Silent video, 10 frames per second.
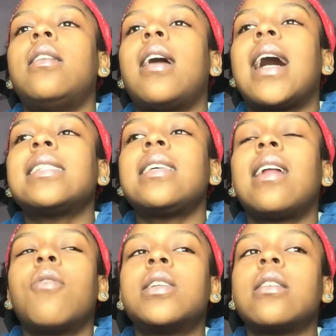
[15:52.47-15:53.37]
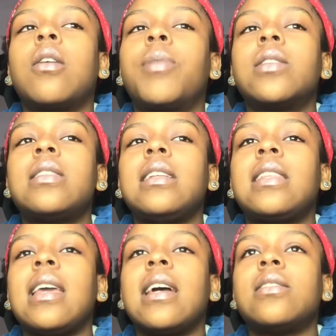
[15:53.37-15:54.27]
I said I wasn't gonna post
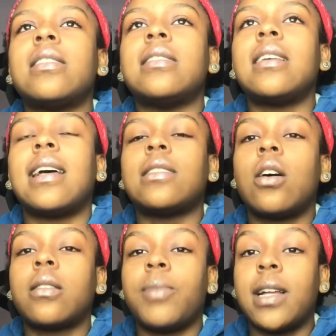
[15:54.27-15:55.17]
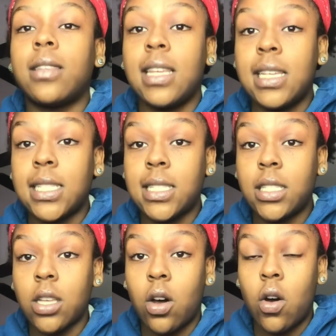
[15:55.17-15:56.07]
anything else until I talked about this,
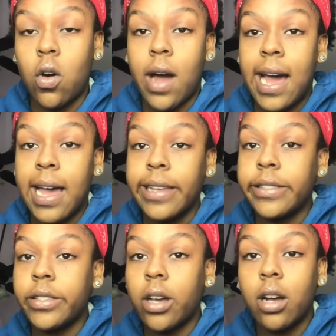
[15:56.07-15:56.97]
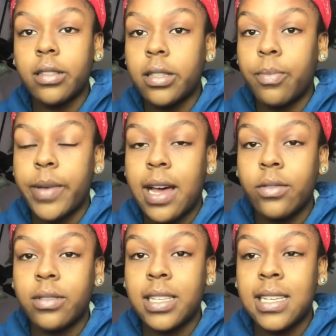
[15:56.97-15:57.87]
so I talked
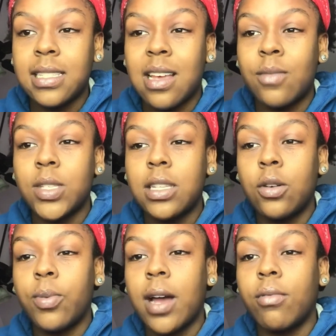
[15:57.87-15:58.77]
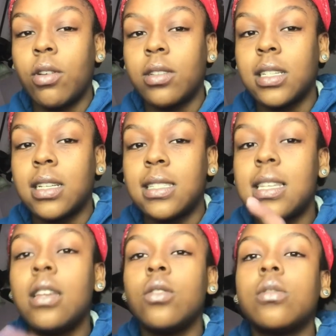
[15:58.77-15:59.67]
about this. I'm still probably going to
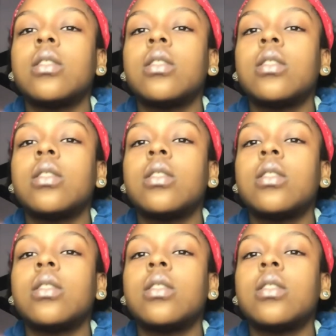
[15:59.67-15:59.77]
continue to